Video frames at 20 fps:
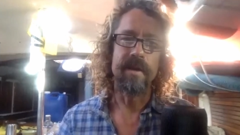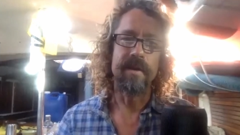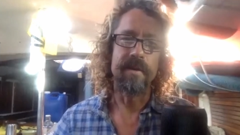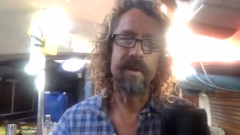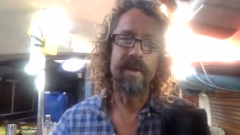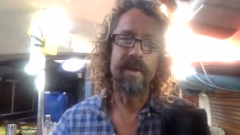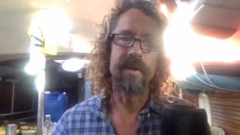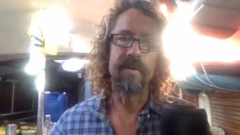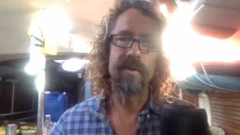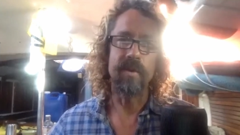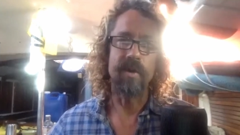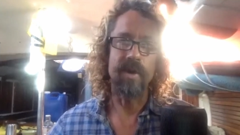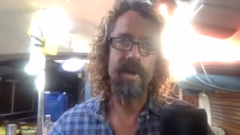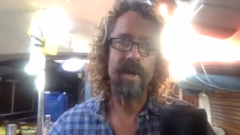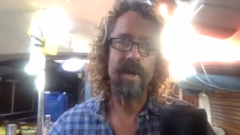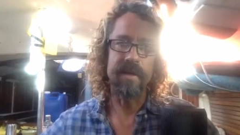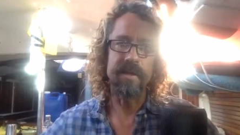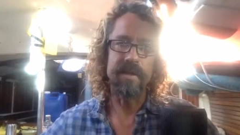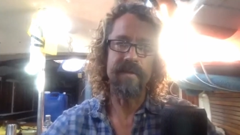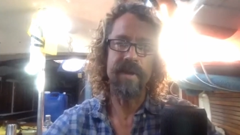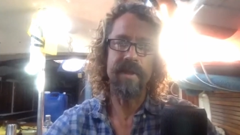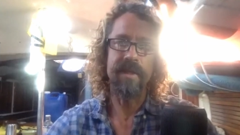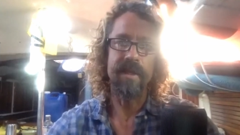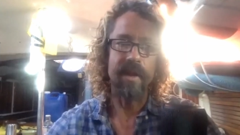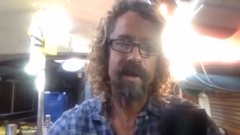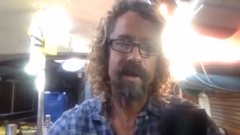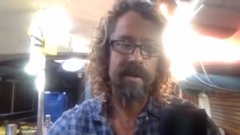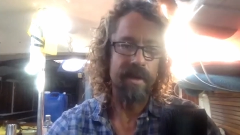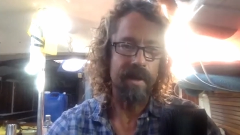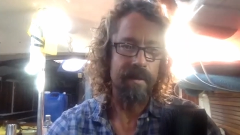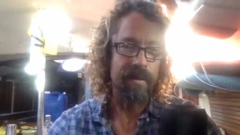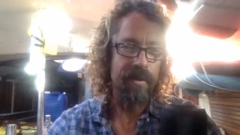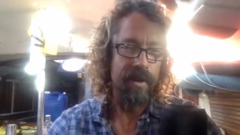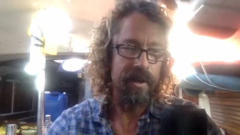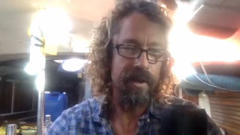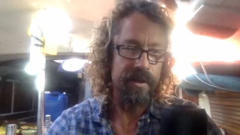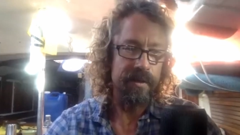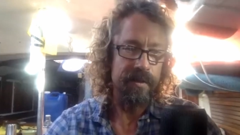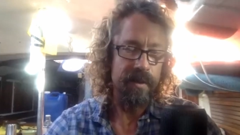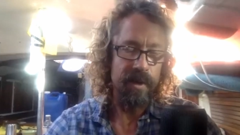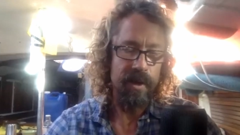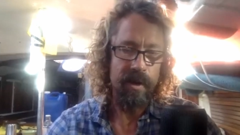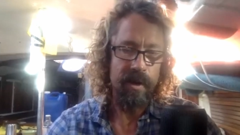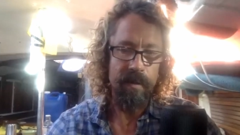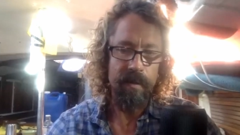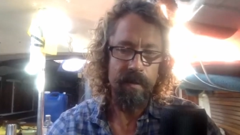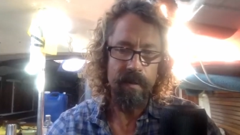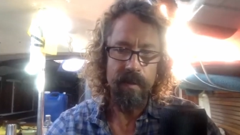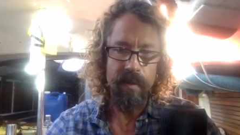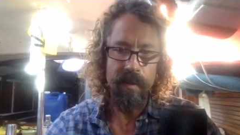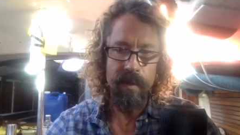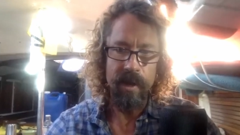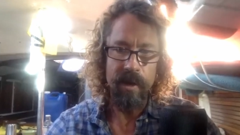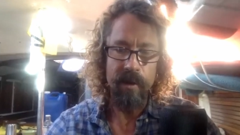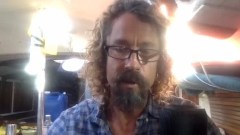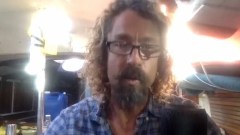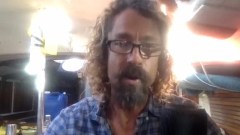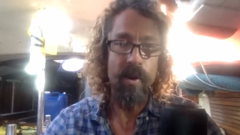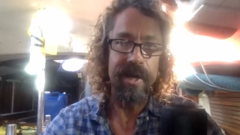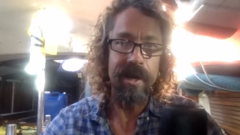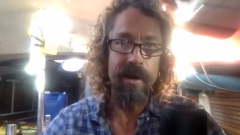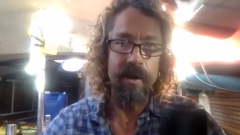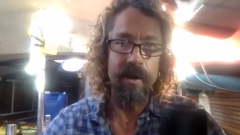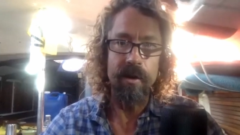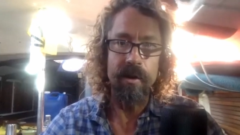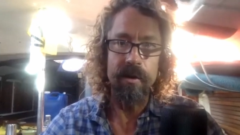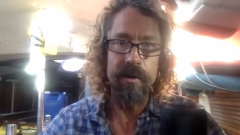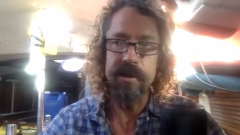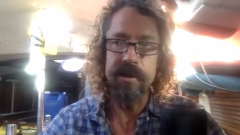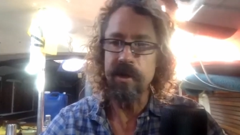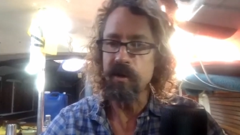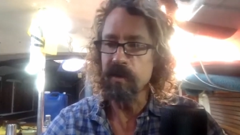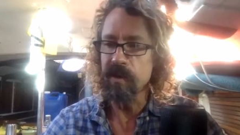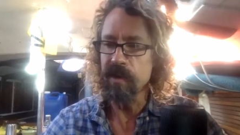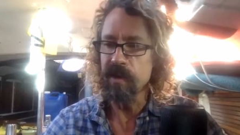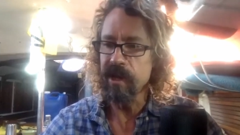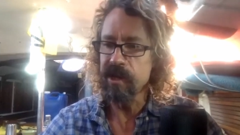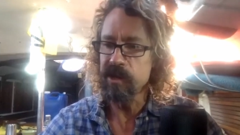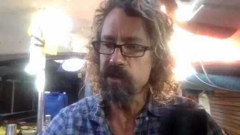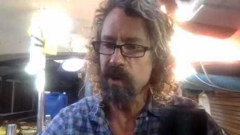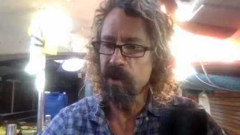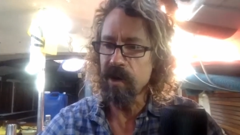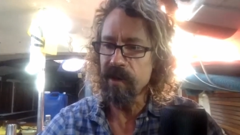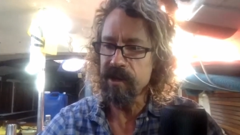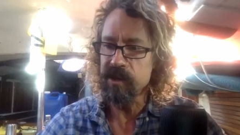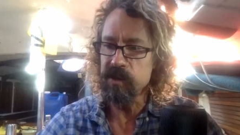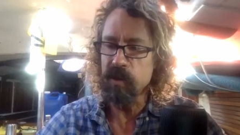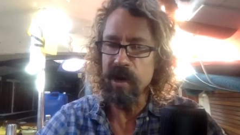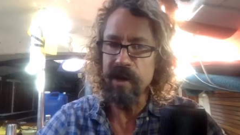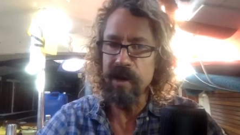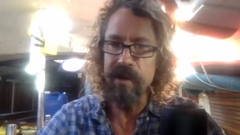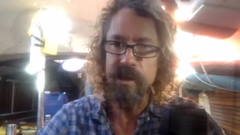and and do all kinds of athletic type things um, and I don't want to get hurt so that's why that's why the